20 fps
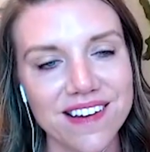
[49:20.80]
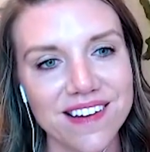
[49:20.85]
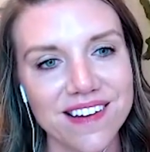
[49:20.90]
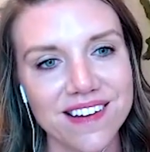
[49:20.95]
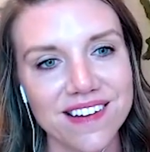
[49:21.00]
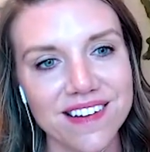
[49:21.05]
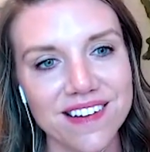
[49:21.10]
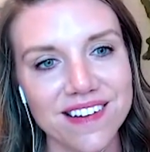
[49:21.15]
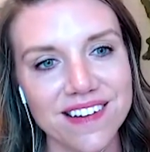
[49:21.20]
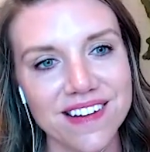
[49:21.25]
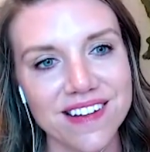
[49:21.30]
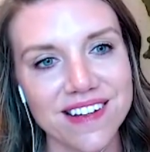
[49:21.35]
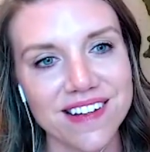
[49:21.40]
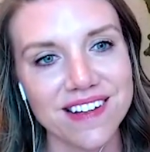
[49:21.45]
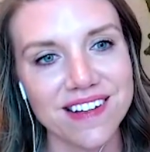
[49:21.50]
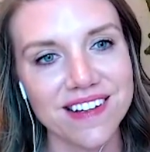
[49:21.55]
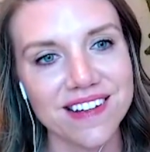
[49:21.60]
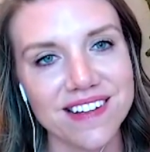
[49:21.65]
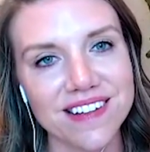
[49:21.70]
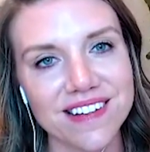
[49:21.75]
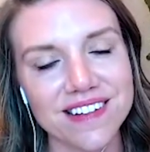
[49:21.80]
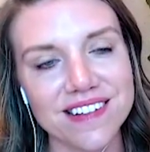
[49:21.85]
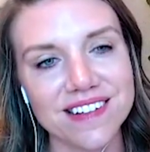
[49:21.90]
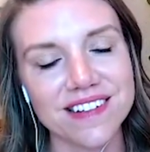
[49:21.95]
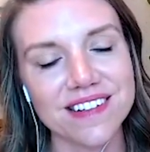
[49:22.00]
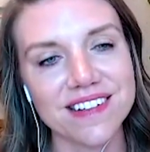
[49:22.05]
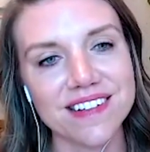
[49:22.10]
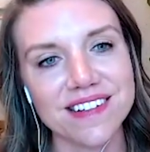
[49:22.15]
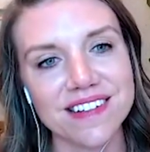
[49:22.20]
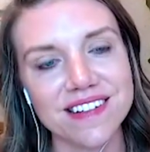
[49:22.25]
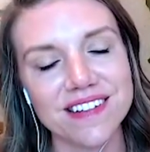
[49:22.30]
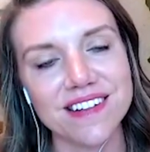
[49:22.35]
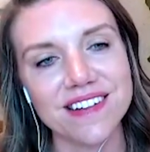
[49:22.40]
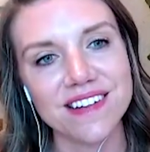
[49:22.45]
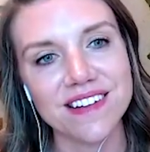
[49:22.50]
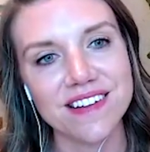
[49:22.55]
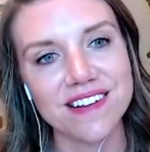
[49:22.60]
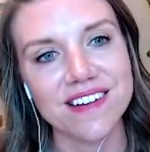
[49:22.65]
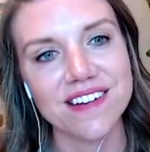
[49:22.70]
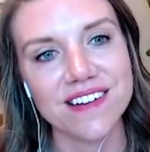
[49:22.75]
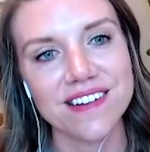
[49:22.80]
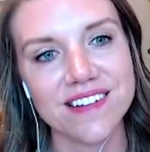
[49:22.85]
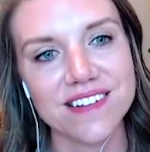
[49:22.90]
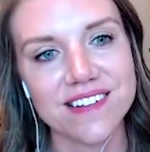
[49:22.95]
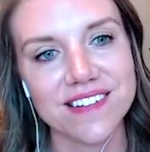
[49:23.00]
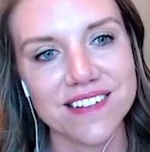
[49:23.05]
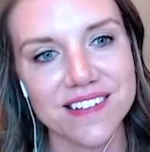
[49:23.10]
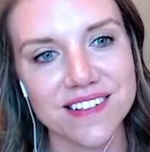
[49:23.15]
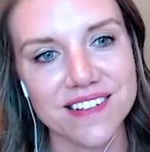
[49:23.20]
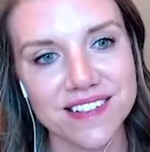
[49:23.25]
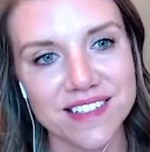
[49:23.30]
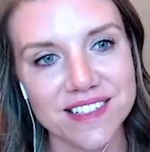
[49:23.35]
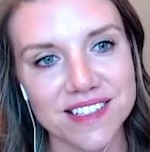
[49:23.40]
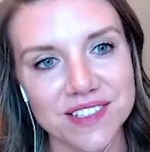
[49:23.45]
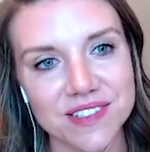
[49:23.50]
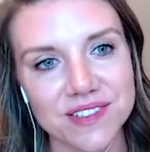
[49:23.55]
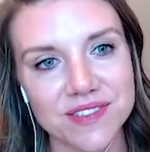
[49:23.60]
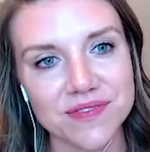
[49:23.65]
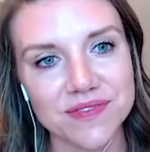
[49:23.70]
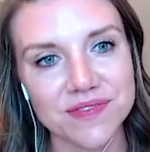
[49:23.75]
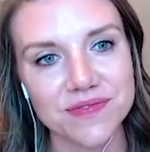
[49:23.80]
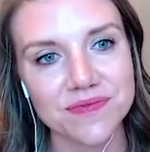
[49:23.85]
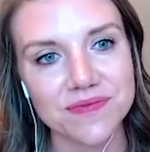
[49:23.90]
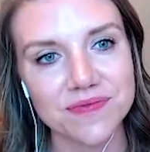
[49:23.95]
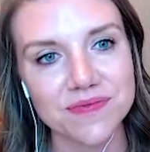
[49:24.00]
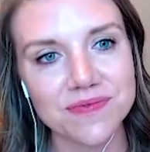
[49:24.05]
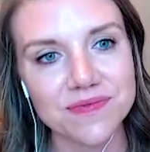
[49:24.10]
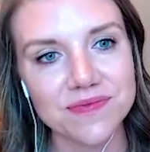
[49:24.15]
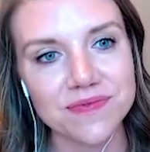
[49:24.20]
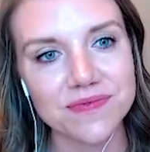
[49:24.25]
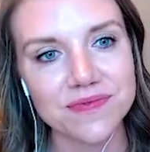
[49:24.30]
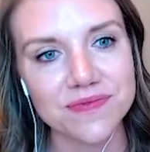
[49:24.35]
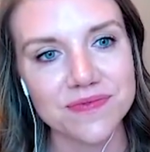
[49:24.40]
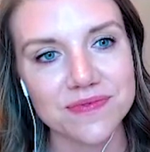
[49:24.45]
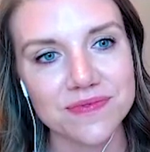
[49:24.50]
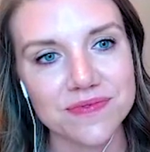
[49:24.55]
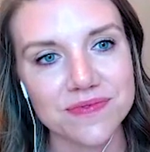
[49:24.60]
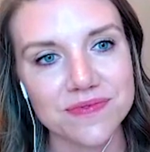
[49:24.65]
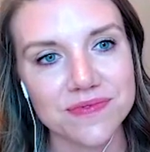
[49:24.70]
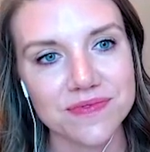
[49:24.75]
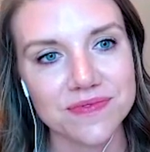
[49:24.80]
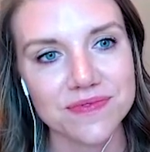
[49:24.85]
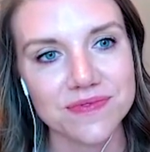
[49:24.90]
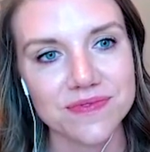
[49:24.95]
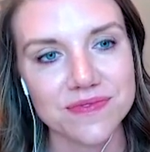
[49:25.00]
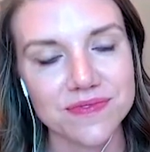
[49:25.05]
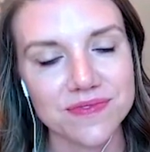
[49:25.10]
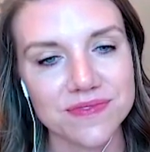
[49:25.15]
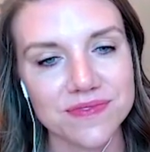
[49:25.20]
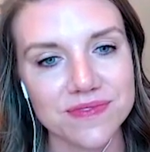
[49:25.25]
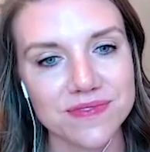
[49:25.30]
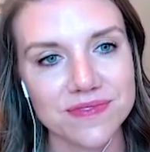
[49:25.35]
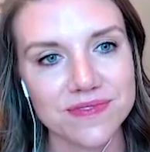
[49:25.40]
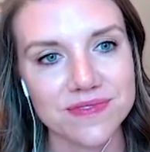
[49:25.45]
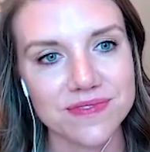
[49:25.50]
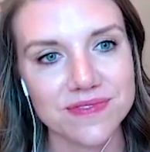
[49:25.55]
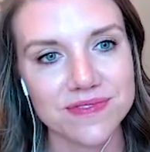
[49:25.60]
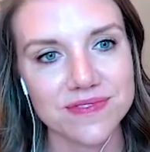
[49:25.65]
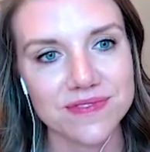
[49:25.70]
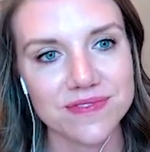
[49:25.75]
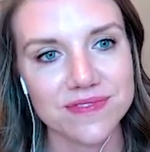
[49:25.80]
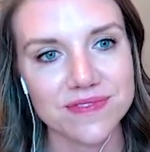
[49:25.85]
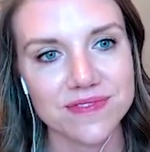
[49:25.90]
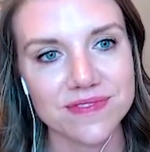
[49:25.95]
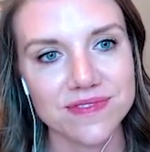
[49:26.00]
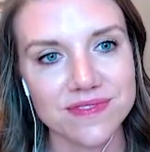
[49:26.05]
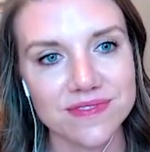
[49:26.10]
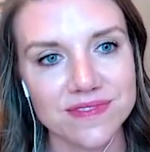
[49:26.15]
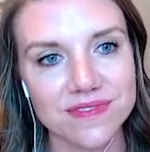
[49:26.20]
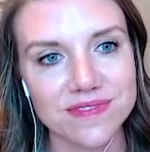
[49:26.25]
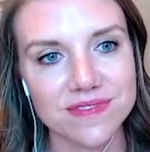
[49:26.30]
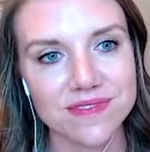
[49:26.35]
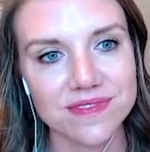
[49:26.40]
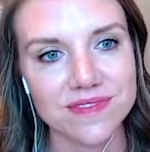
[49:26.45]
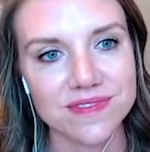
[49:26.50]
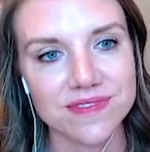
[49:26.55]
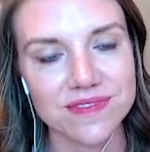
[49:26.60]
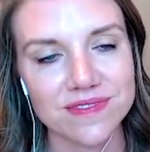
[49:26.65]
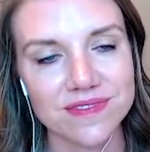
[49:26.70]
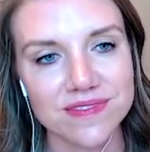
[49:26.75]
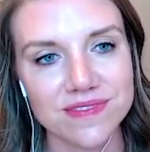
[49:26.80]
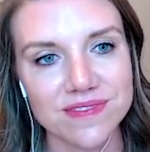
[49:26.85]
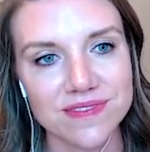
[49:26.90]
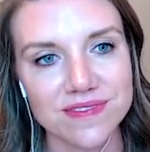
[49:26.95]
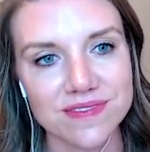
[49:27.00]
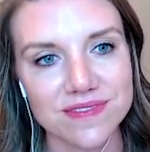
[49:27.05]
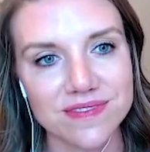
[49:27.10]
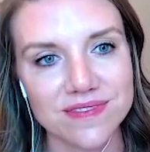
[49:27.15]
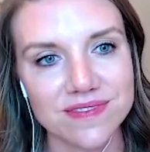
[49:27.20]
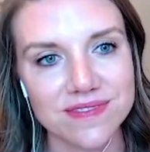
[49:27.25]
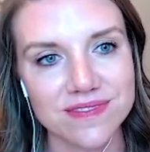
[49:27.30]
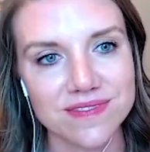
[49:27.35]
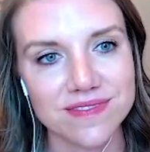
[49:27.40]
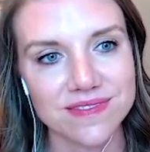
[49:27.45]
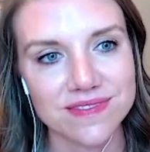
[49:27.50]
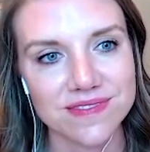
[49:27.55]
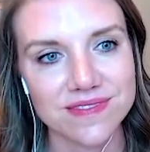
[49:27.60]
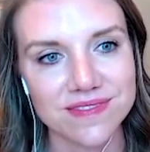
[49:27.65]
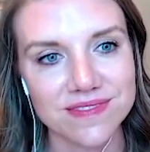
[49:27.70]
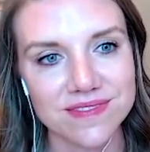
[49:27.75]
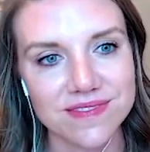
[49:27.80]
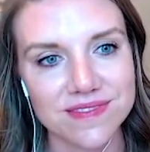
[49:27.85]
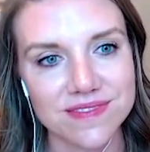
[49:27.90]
The person shown says nothing.